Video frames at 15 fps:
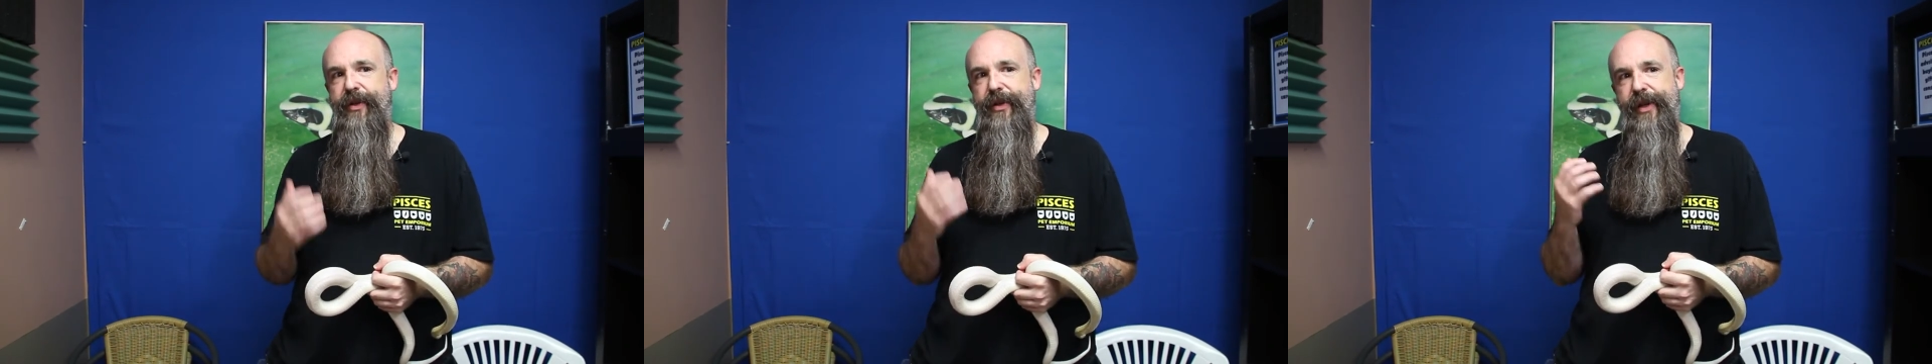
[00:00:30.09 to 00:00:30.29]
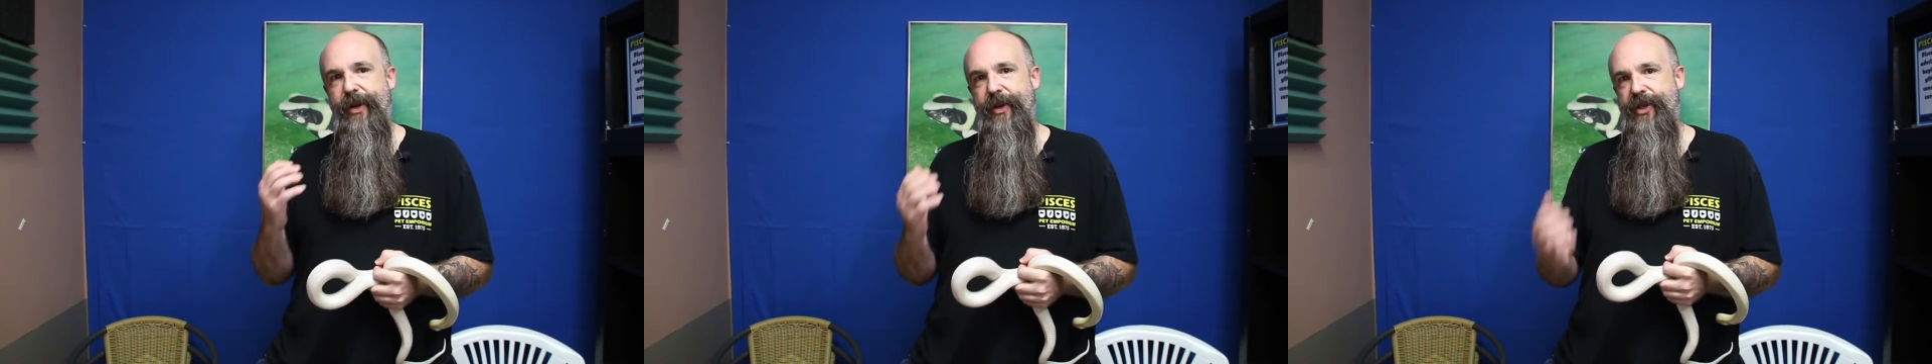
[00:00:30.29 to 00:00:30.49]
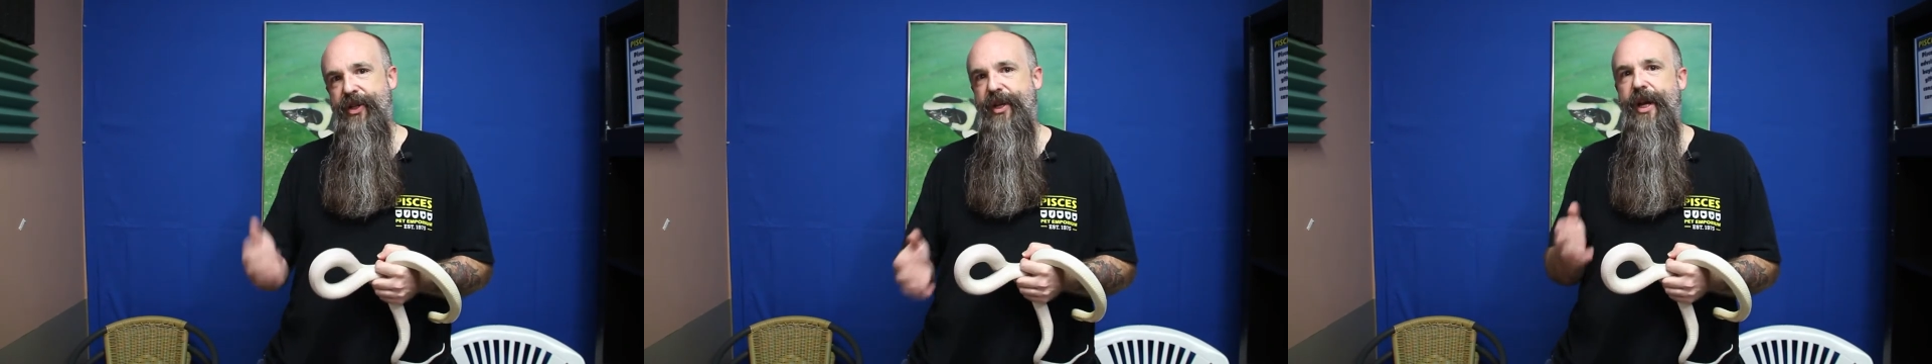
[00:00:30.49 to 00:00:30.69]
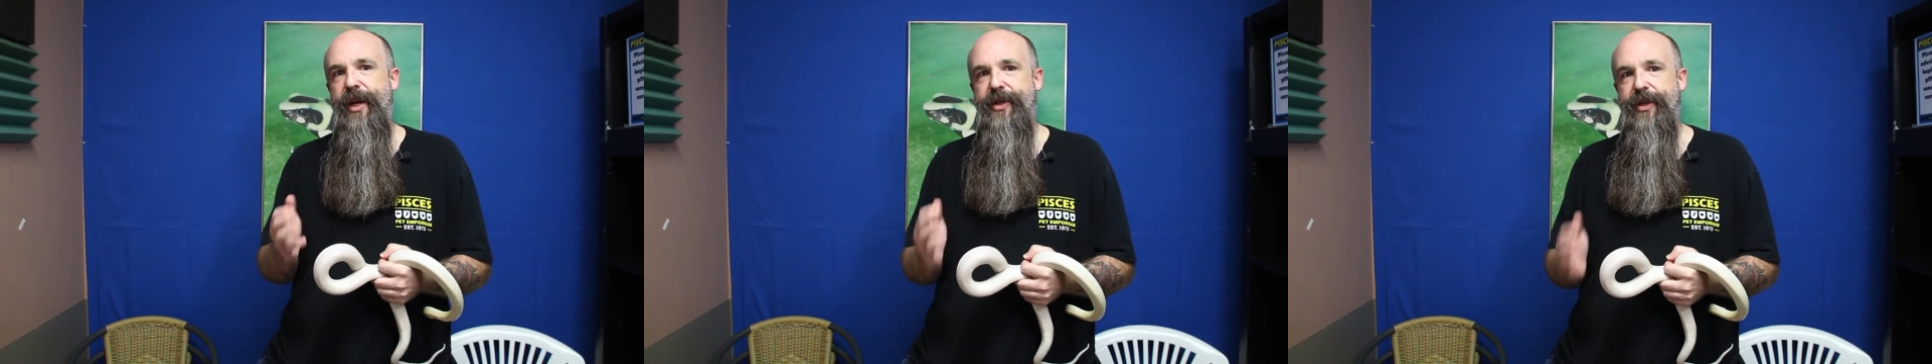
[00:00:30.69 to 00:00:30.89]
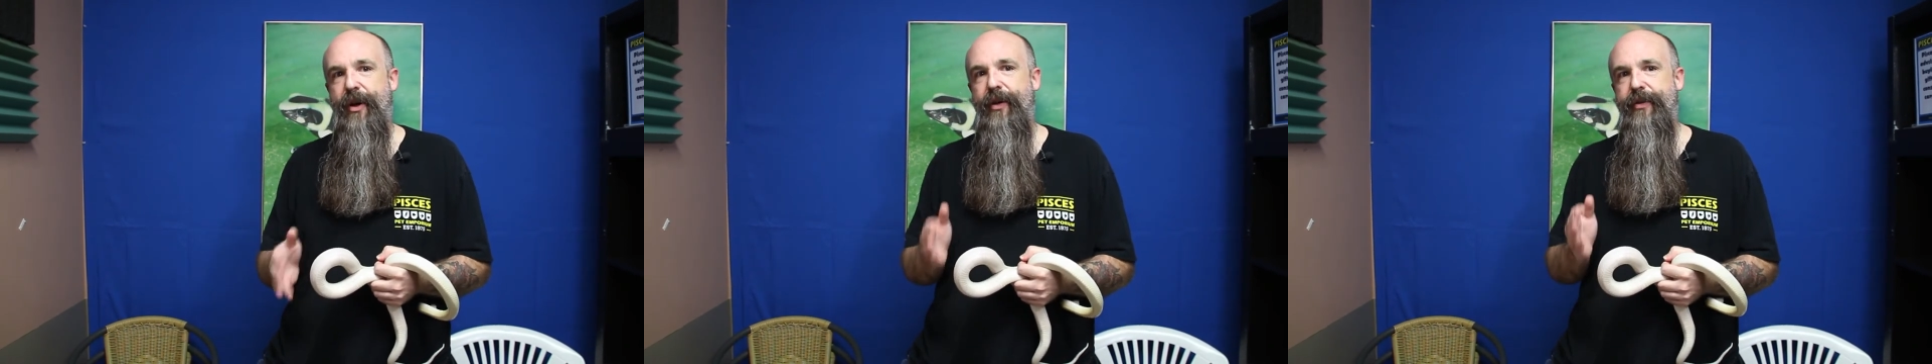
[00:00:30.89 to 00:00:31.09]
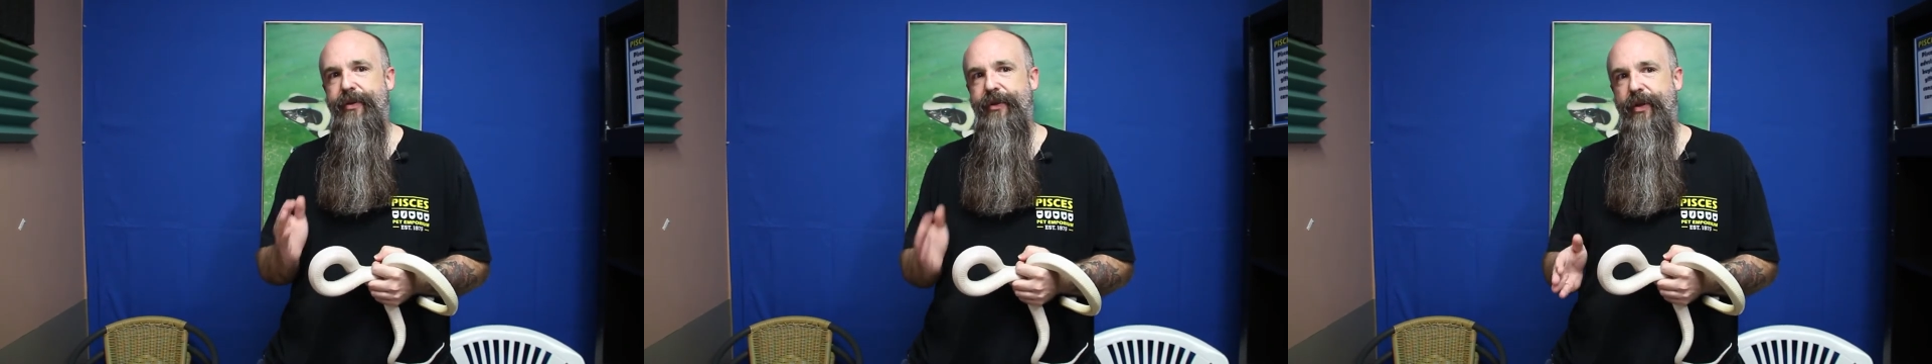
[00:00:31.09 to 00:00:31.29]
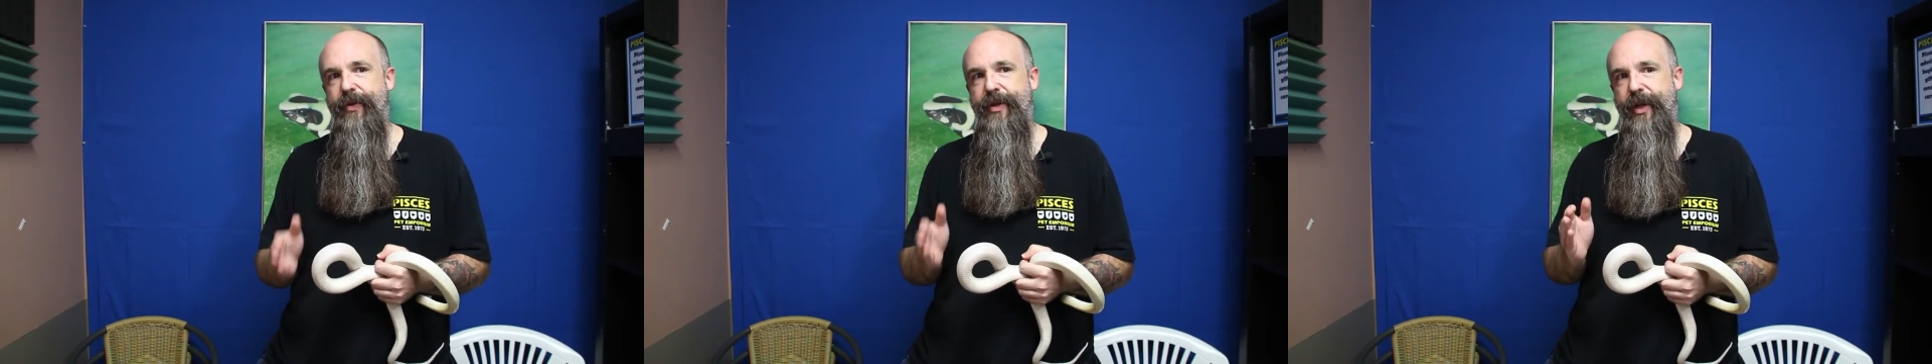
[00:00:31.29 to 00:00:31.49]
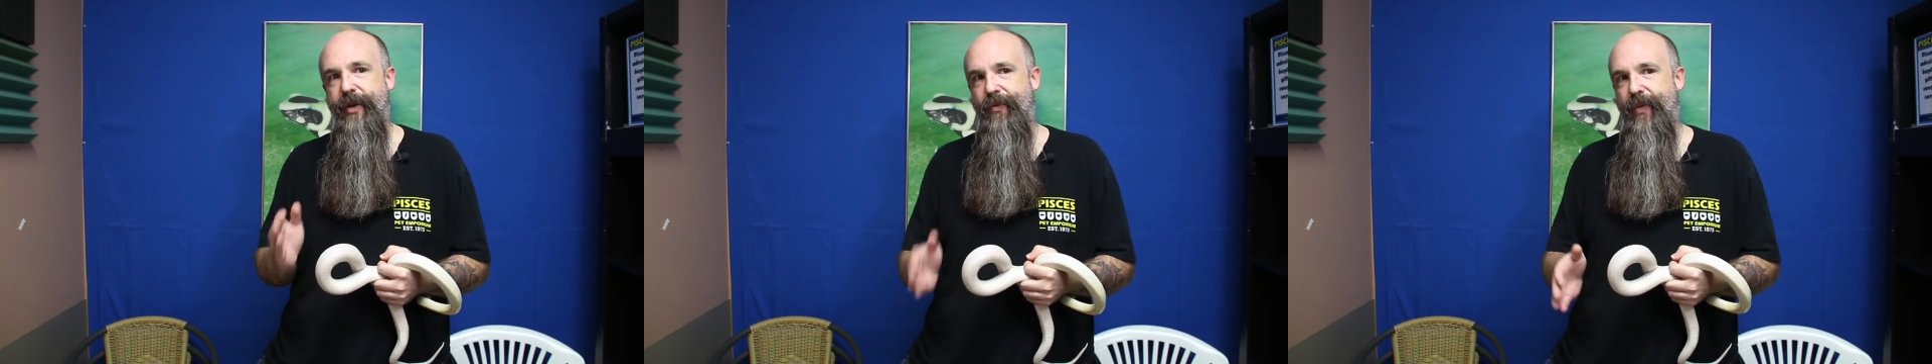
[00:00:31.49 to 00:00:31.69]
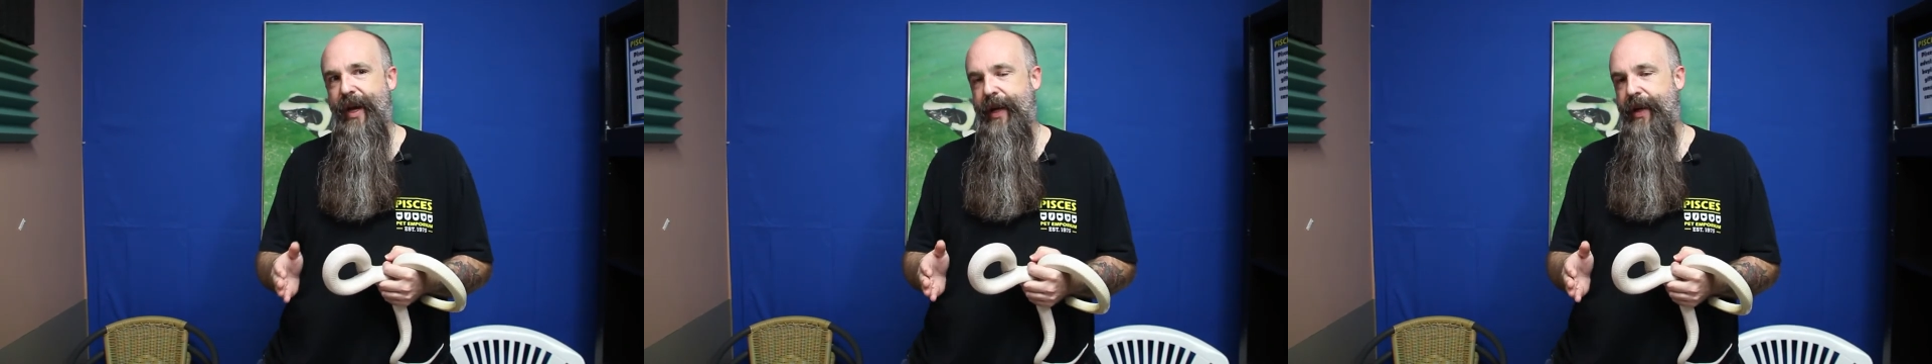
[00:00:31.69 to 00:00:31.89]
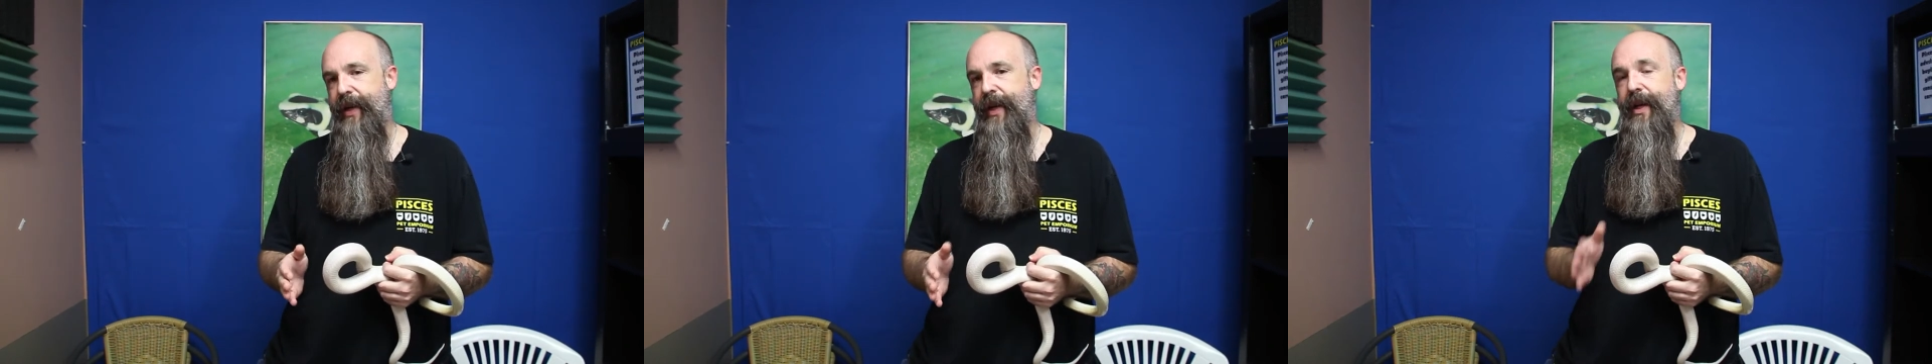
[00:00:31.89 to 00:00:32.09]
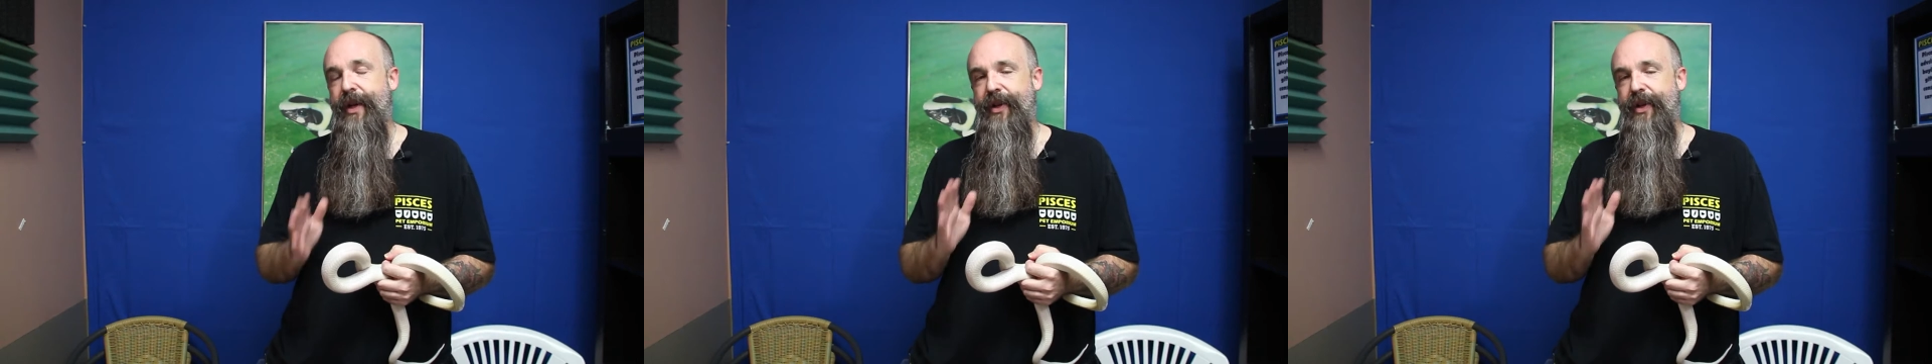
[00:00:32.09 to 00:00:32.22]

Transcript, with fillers: and that our snakes aren't losing weight.